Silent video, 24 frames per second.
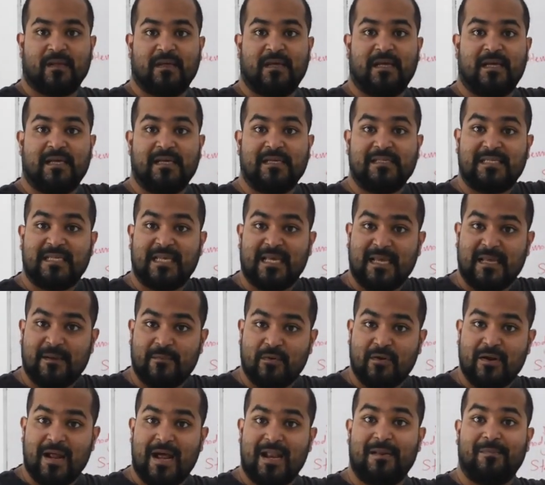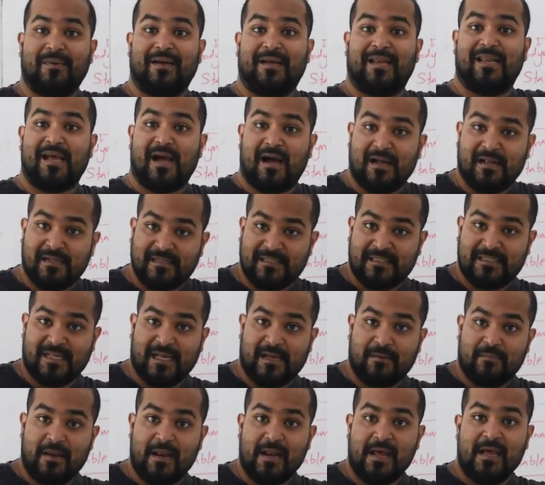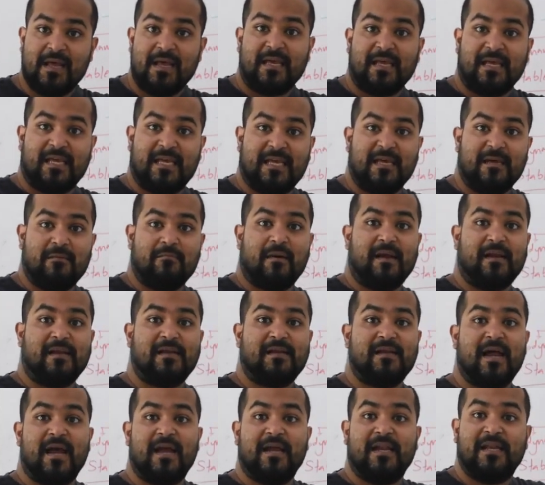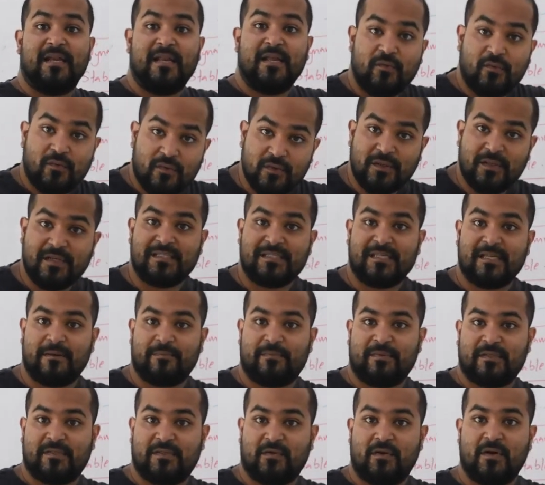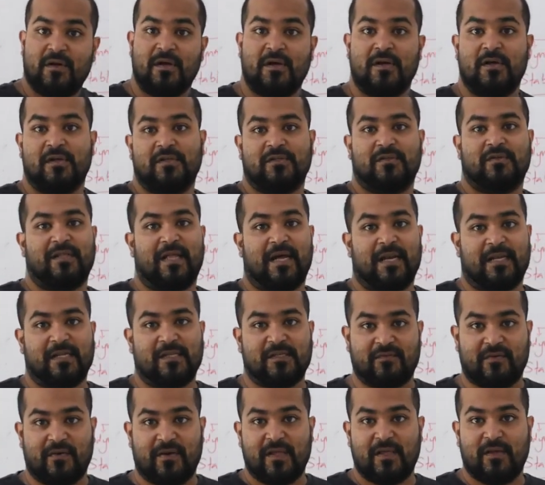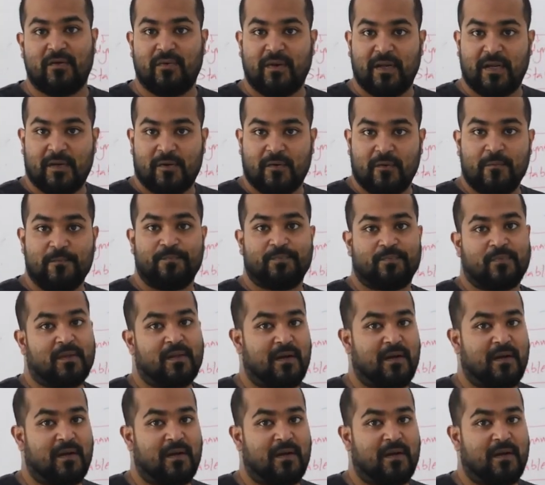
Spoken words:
he is hemodynamically unstable, he might die due to this episode, so that is why you need to